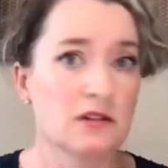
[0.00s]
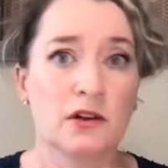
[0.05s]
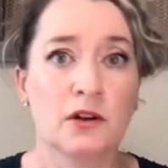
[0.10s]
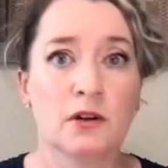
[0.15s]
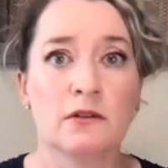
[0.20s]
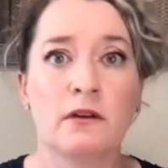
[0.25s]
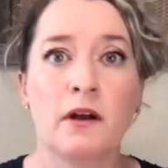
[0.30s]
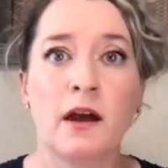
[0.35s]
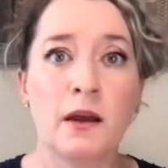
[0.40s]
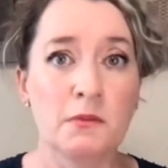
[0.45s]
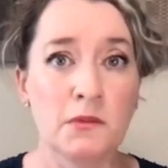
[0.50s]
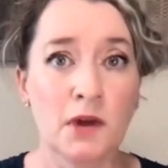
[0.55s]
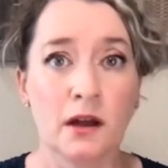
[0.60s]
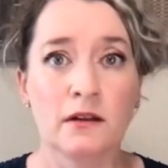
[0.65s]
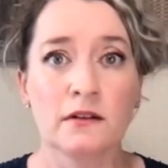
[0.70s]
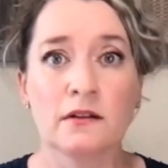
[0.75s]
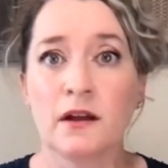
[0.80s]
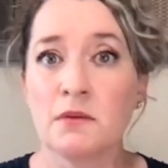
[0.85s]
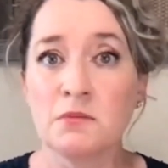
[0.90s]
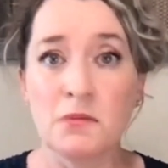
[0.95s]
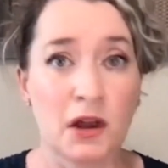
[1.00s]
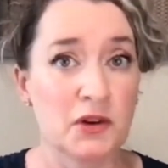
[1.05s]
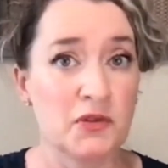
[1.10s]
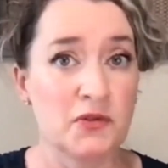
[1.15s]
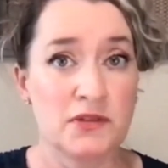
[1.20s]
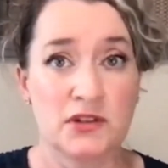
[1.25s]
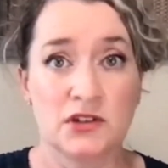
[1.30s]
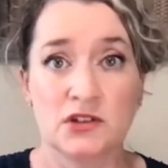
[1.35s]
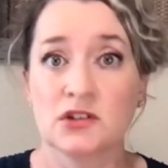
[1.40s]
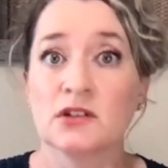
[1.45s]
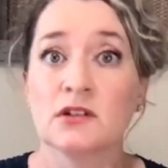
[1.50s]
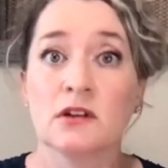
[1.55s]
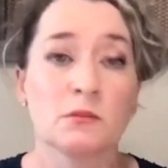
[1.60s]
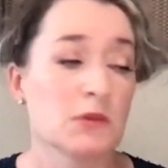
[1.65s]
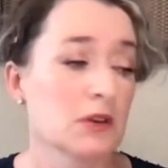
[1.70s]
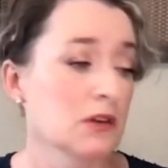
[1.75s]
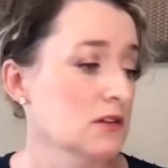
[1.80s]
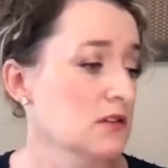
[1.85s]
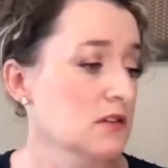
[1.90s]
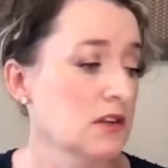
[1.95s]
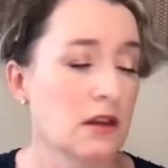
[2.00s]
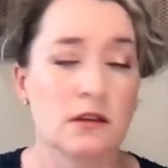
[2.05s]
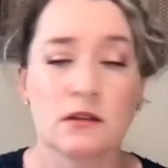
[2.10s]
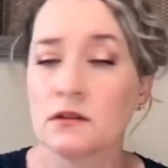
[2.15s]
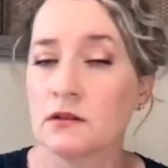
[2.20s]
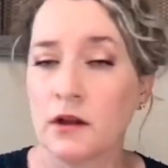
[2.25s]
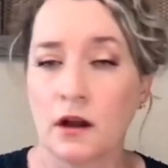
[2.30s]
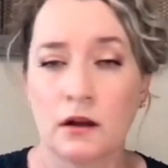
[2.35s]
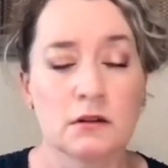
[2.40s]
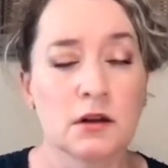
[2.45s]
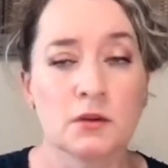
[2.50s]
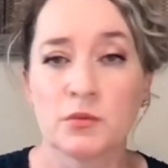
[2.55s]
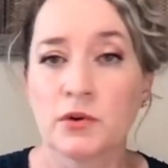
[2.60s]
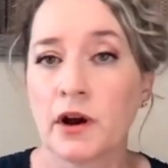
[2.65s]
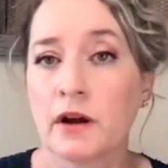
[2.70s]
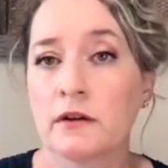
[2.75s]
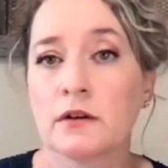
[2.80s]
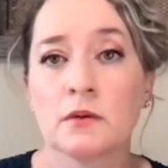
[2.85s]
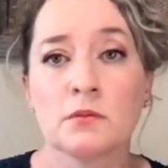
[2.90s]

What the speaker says: No, I'm not a physician. I'm going to say it loud and proud.